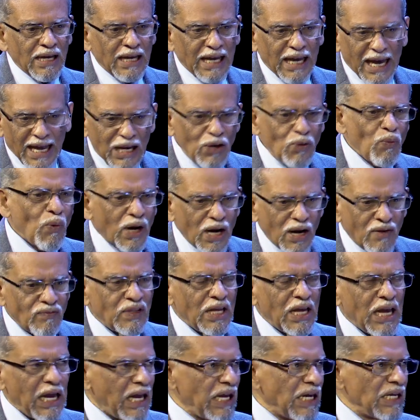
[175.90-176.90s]
any one of
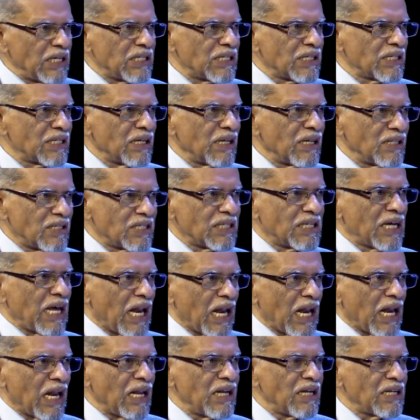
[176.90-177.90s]
these
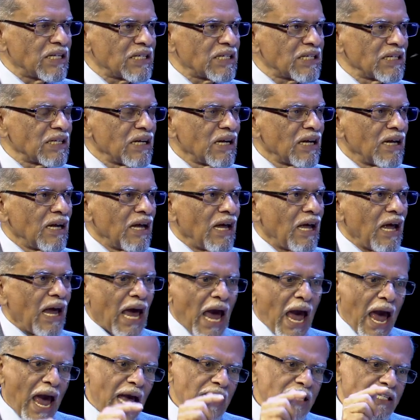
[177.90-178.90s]
sins
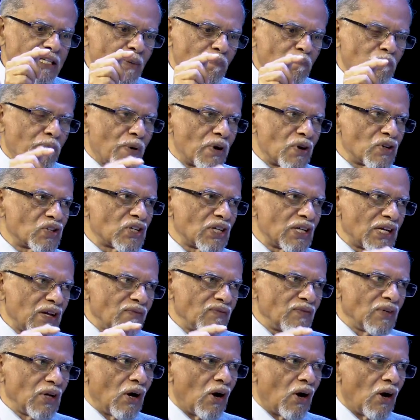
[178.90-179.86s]
as a person of